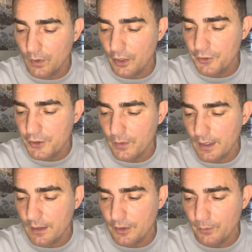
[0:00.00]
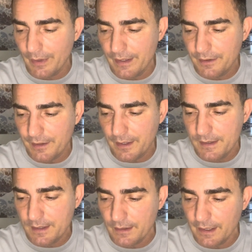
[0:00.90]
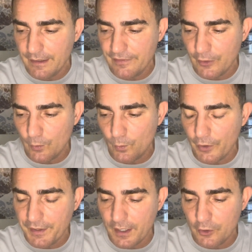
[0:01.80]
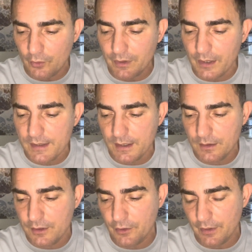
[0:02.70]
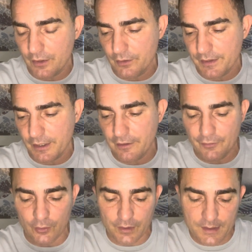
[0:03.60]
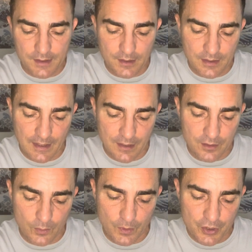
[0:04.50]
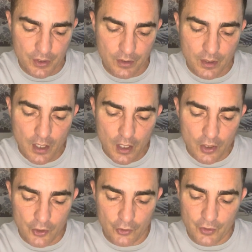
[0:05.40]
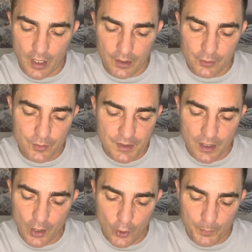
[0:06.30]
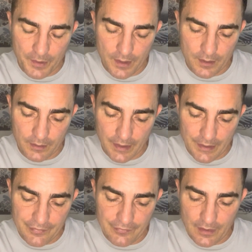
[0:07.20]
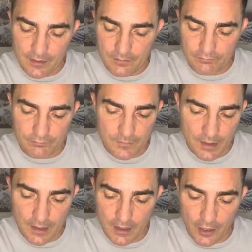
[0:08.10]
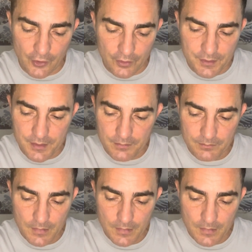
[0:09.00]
are doing the right things in life. They're working. You're listening to your inner self. You're listening to that intuition. You're not losing hope in life, in others.